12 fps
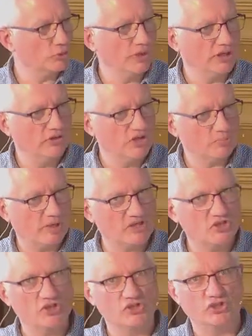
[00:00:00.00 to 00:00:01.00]
read in these
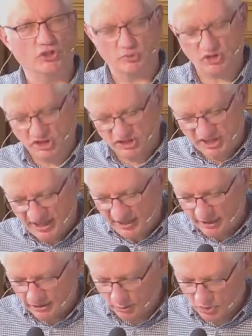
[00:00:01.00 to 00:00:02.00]
passages that there was an
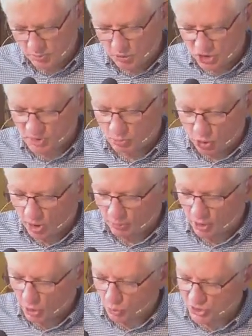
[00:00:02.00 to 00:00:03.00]
attack that was much more up
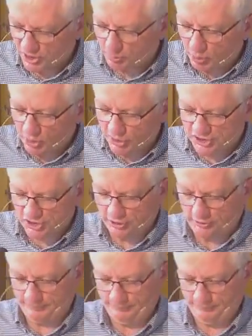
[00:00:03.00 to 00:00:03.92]
close and personal.